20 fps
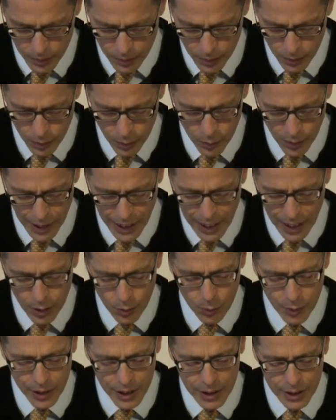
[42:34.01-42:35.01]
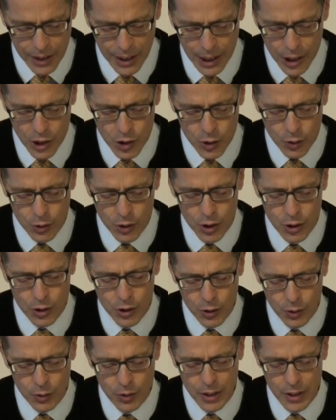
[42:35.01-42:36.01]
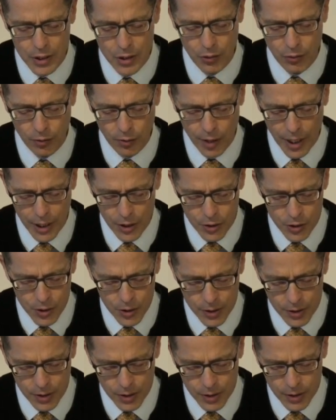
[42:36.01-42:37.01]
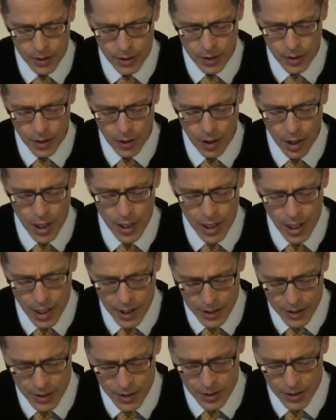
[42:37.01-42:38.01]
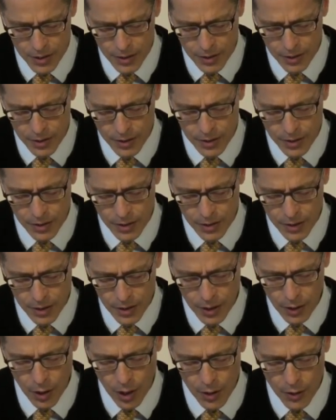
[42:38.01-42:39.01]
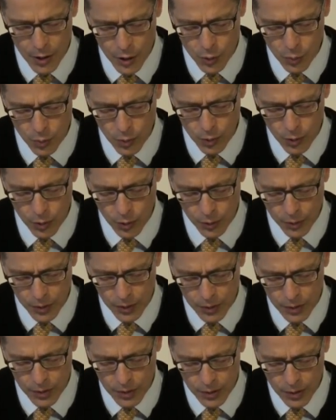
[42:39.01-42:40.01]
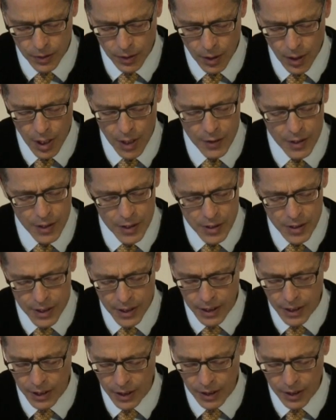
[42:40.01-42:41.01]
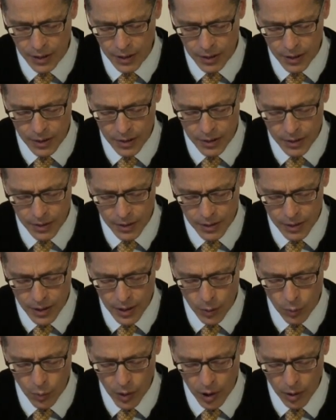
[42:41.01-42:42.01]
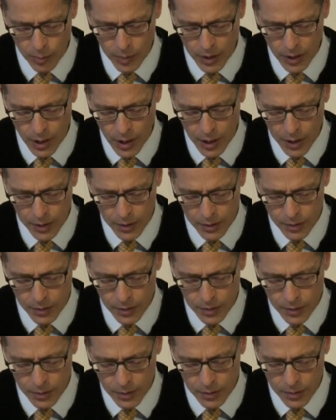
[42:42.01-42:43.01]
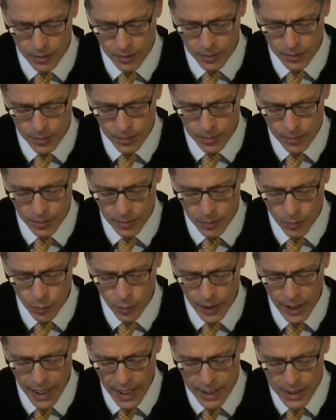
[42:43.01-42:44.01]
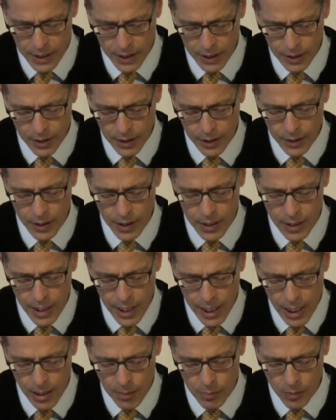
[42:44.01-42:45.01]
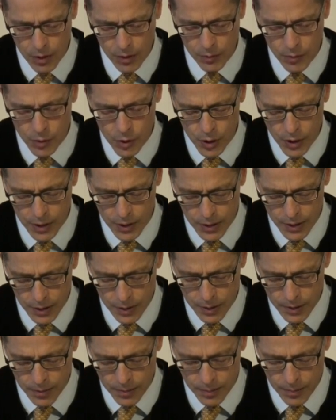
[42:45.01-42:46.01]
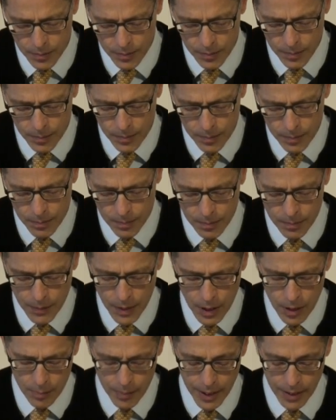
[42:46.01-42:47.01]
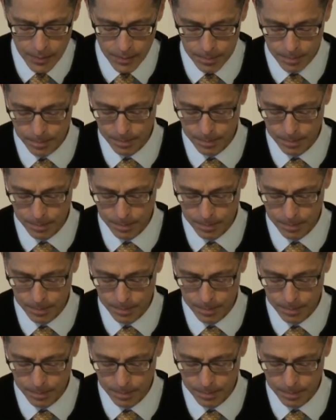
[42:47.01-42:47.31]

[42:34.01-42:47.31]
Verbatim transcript: Oh, how we need you to do this afresh on us and on this world, on this city, and well beyond. We ask it in the name of Jesus. Amen.